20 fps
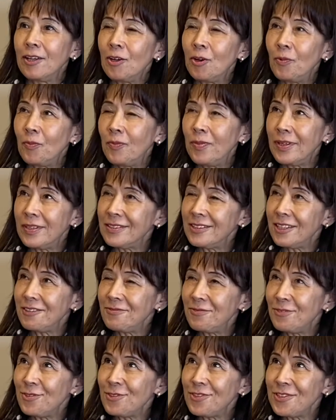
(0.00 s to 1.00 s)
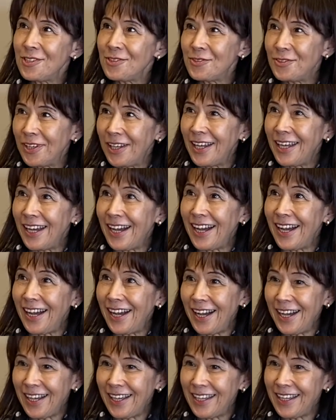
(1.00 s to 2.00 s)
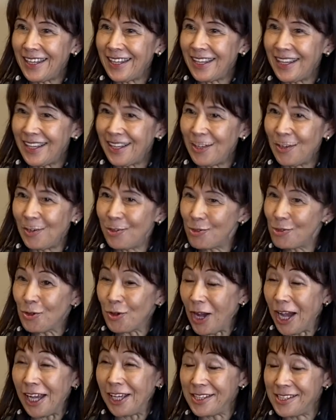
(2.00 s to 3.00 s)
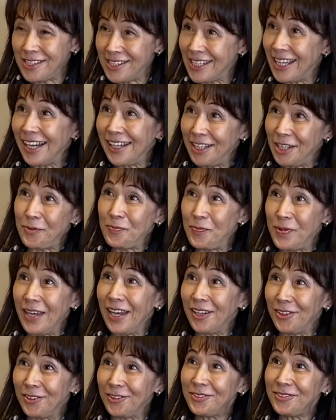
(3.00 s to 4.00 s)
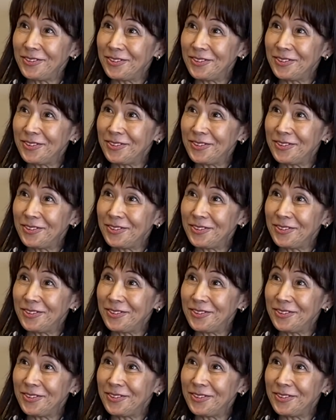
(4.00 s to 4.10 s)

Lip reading: But unfortunately, I studied piano,